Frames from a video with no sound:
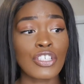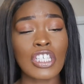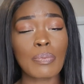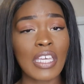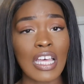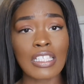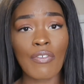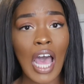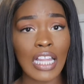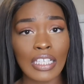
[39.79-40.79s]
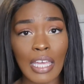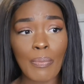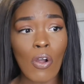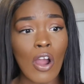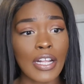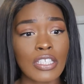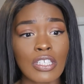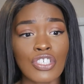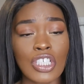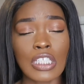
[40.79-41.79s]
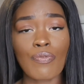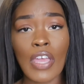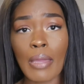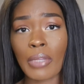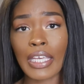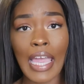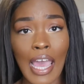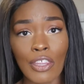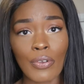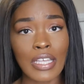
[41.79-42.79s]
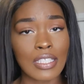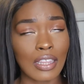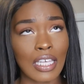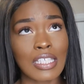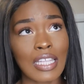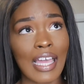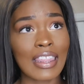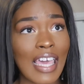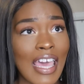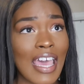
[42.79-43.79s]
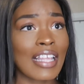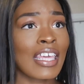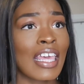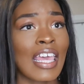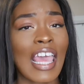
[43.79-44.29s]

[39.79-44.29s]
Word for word: just because of holiday parties and just family gatherings and things like that.